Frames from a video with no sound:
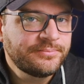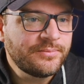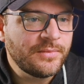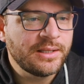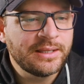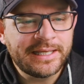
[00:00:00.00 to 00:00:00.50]

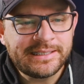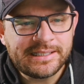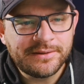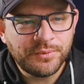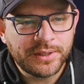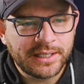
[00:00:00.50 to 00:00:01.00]
let's
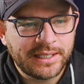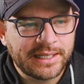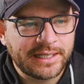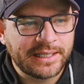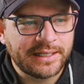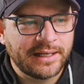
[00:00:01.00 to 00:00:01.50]
see if we can
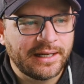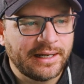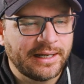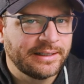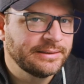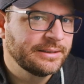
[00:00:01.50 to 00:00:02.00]
get it
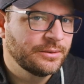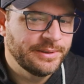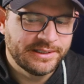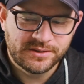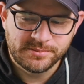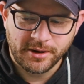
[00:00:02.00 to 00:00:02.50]
a little
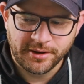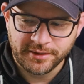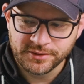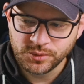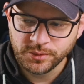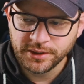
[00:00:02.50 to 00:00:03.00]
bit
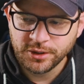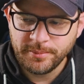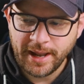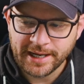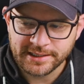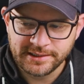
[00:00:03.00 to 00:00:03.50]
smarter. So we're gonna go back to